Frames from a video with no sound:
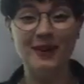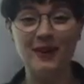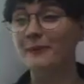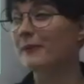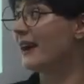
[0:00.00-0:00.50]

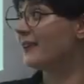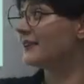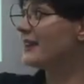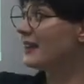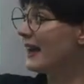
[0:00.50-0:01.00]
talk
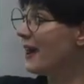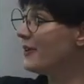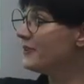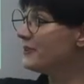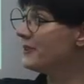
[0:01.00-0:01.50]
about
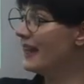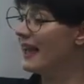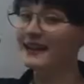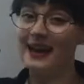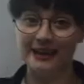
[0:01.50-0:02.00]
countable
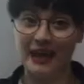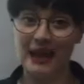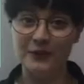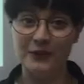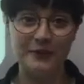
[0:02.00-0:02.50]
and
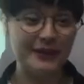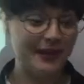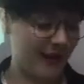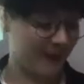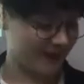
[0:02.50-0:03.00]

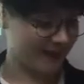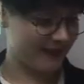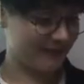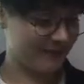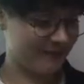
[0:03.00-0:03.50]
uncountable
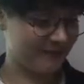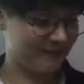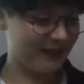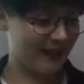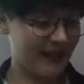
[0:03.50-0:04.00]
nouns.
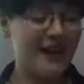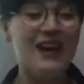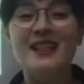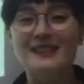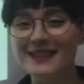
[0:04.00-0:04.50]

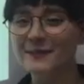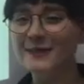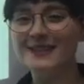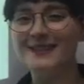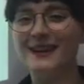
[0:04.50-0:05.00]
Let's
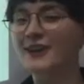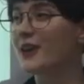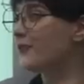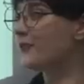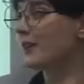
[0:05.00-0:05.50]
first
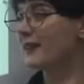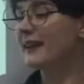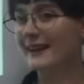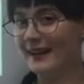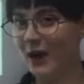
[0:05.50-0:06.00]
start off with
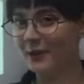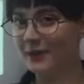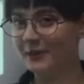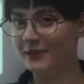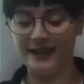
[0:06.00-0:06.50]

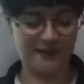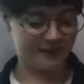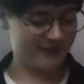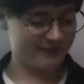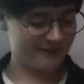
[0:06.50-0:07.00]
countable
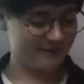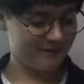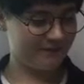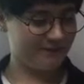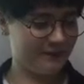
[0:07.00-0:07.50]
nouns.
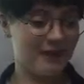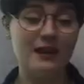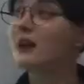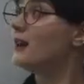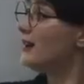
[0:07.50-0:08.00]

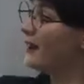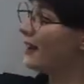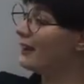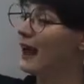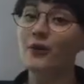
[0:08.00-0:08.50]

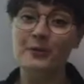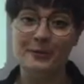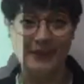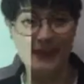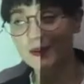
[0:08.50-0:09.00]

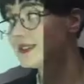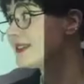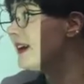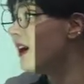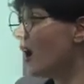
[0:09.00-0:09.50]
Countable
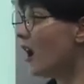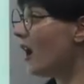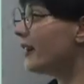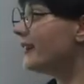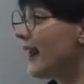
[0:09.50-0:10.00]
nouns
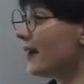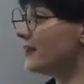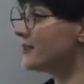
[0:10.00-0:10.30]
are